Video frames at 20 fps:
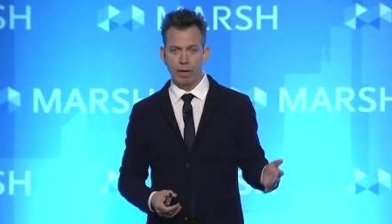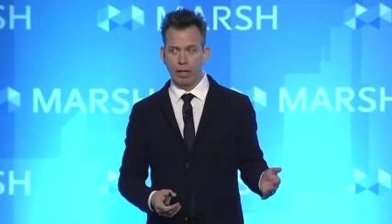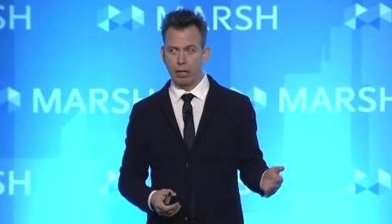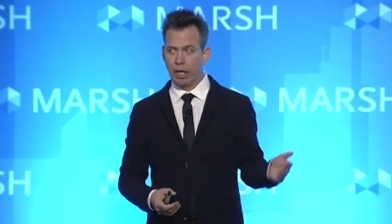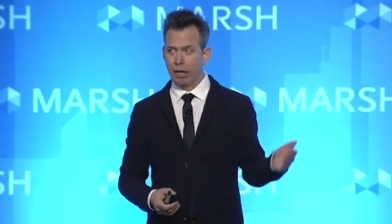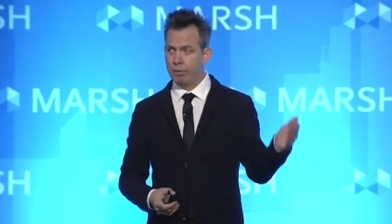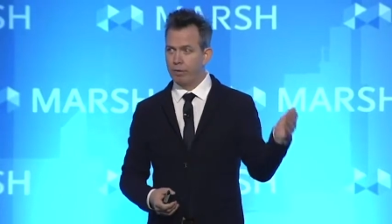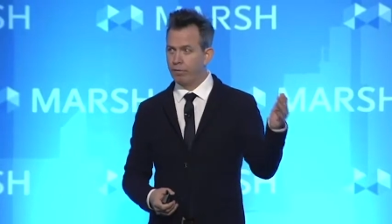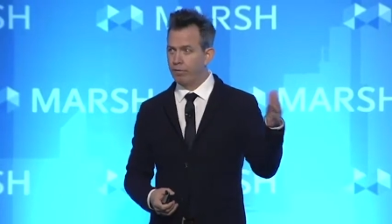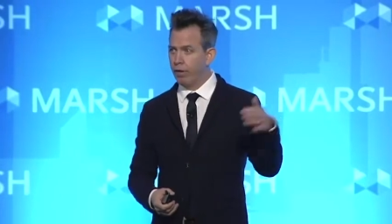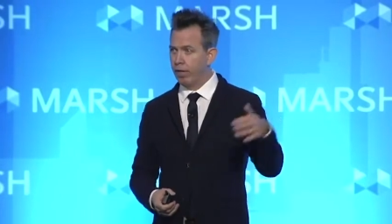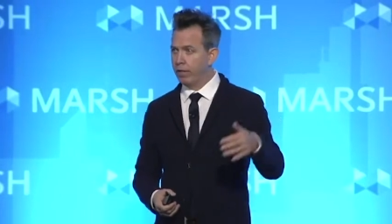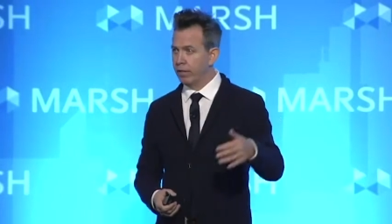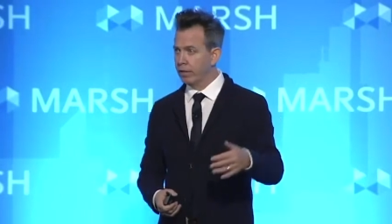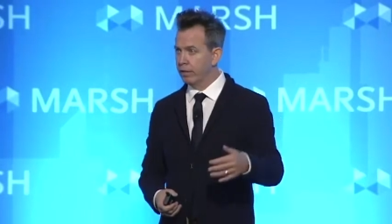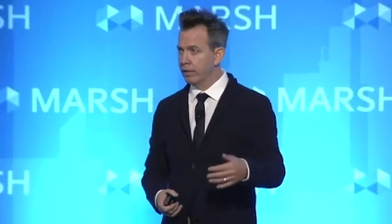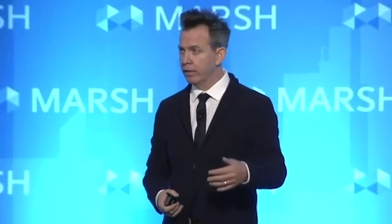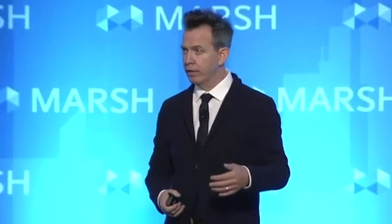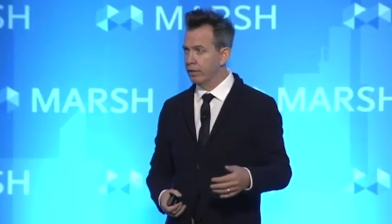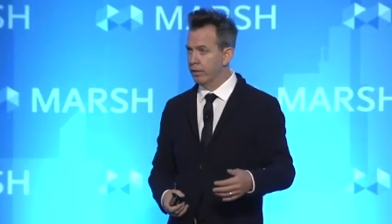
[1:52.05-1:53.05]
I climb the
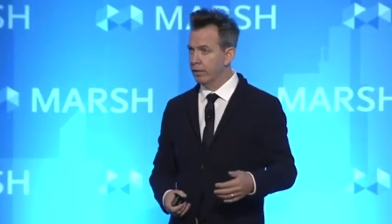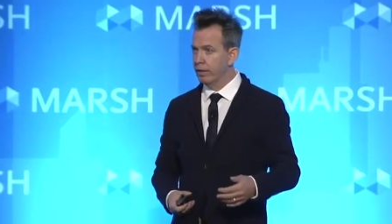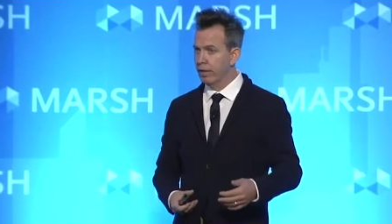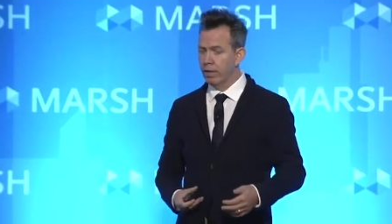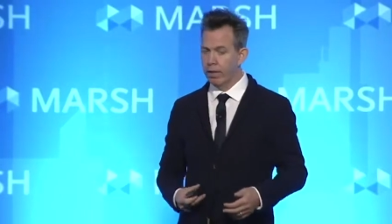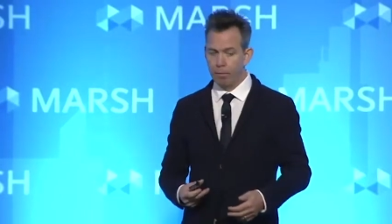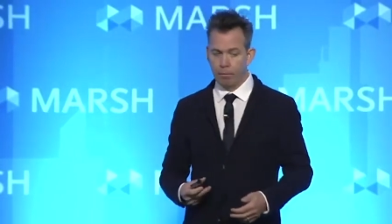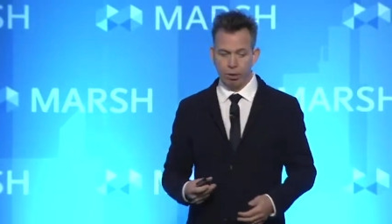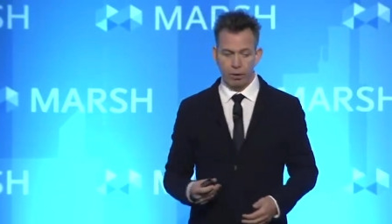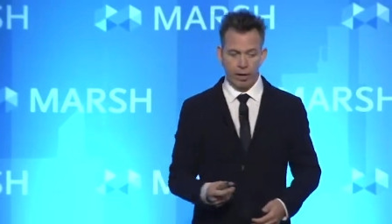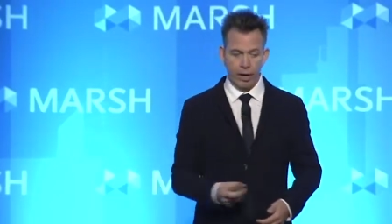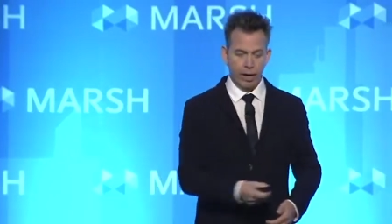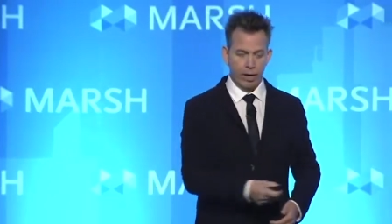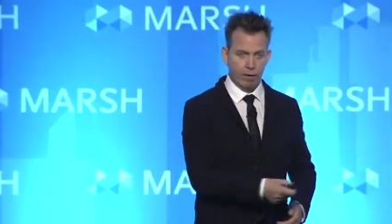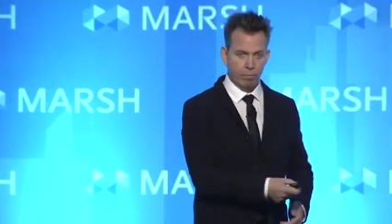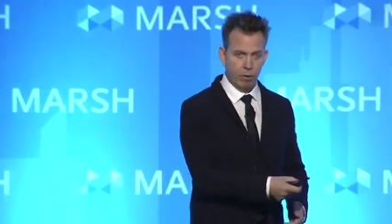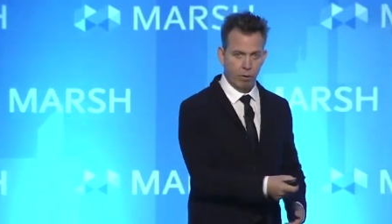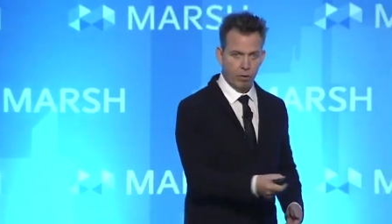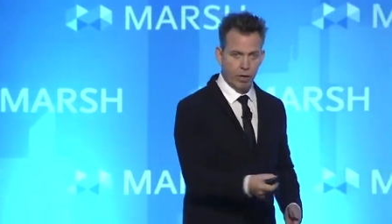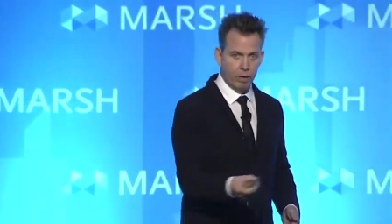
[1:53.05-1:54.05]
fence, and I'm
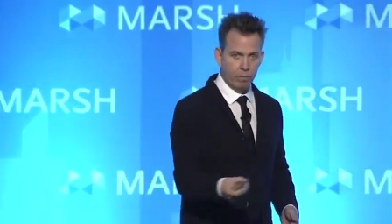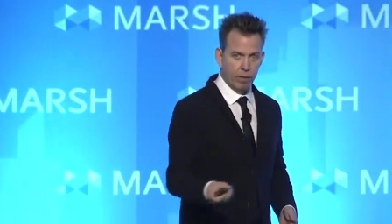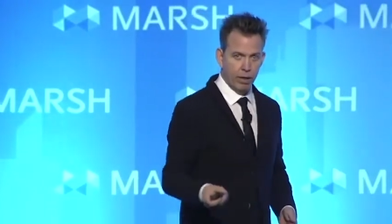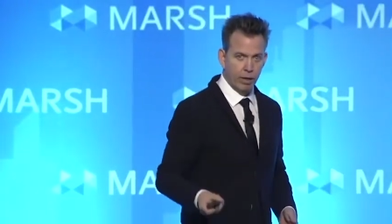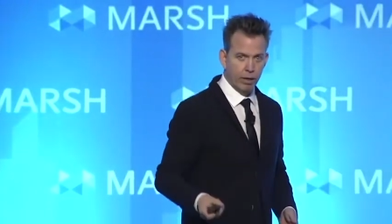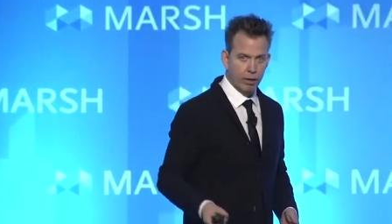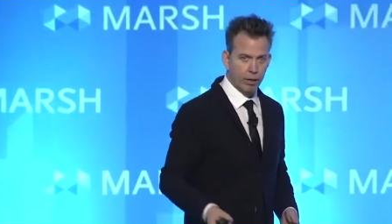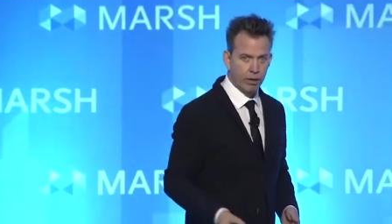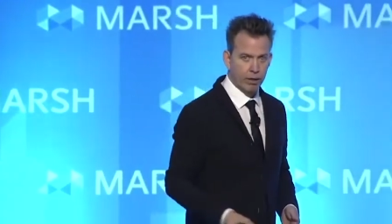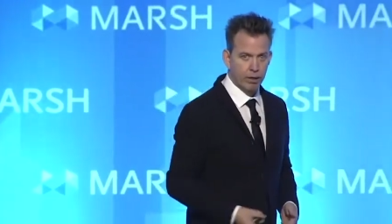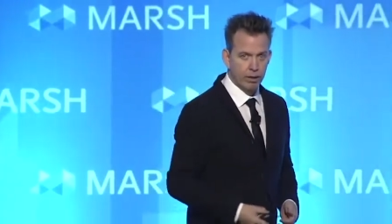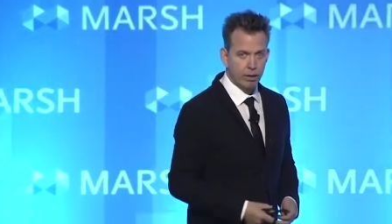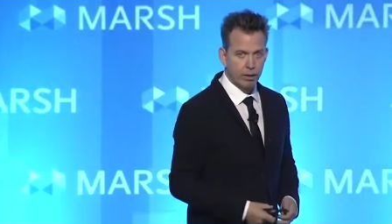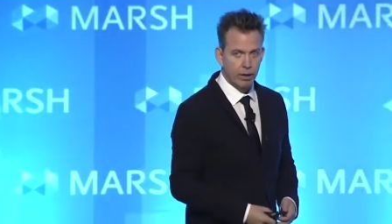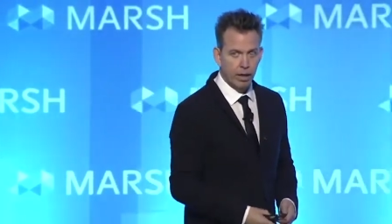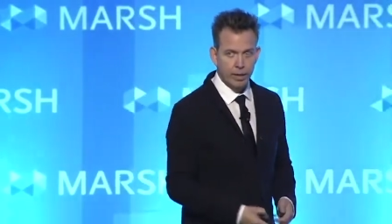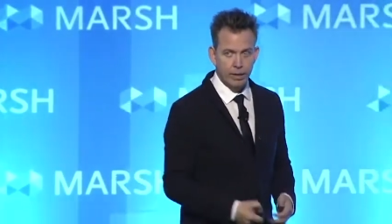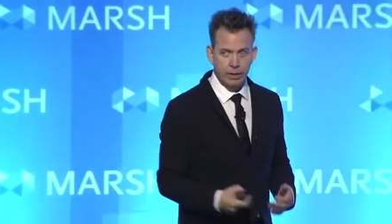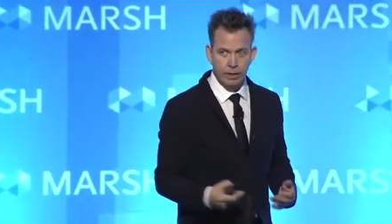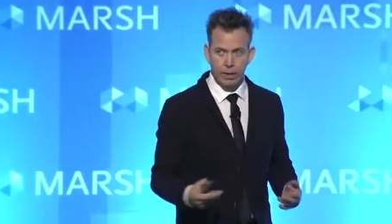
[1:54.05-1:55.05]
playing Pokemon.
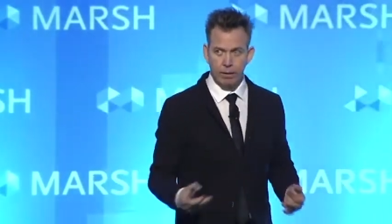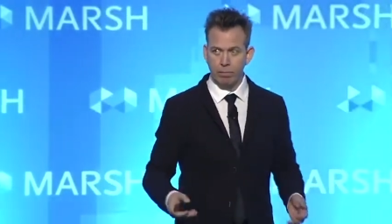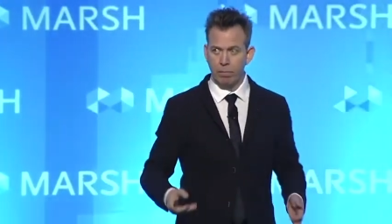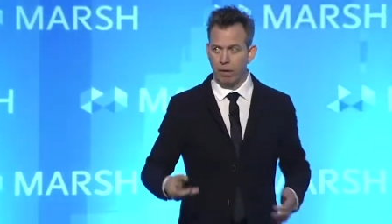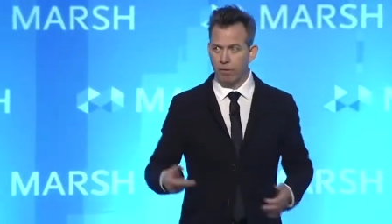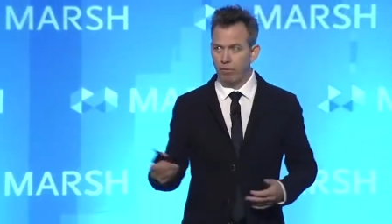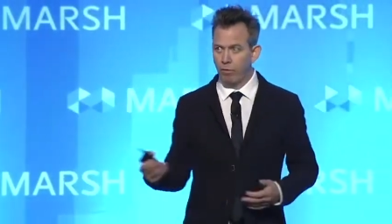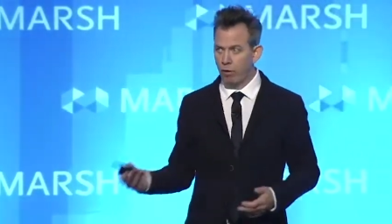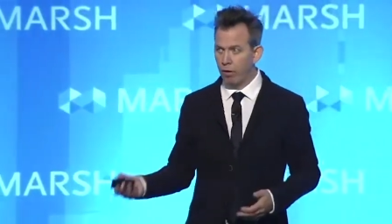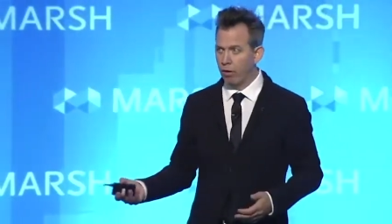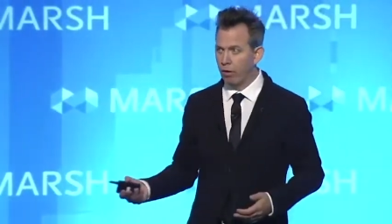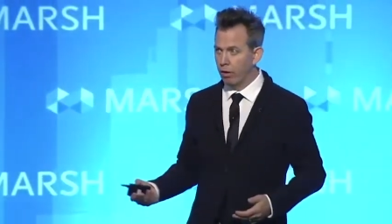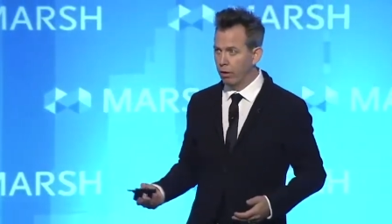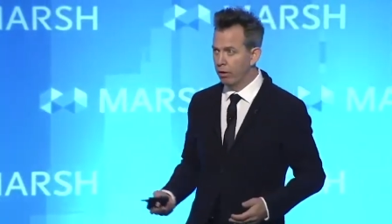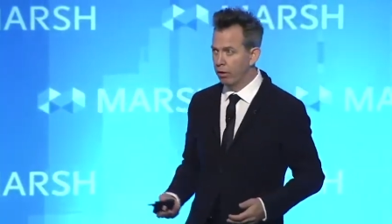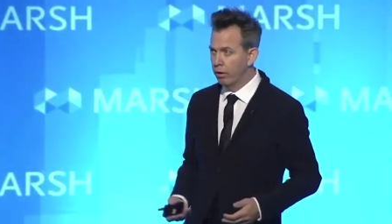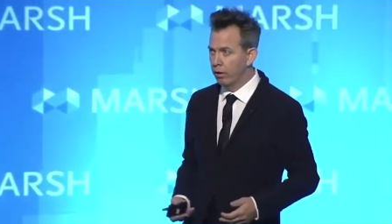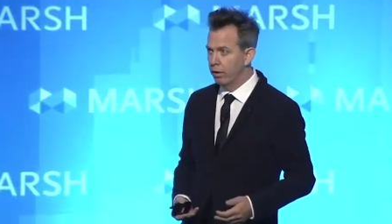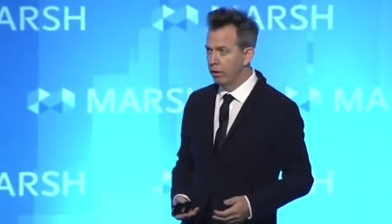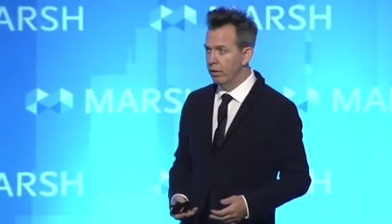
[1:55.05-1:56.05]
I slip. I
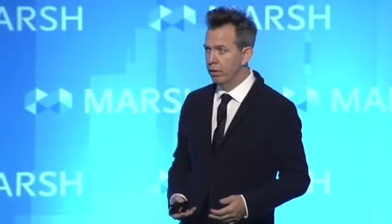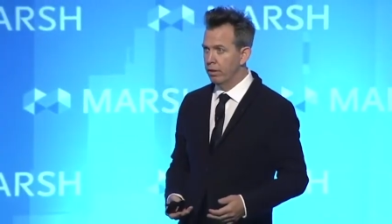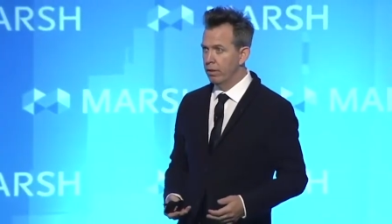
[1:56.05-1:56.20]
fall.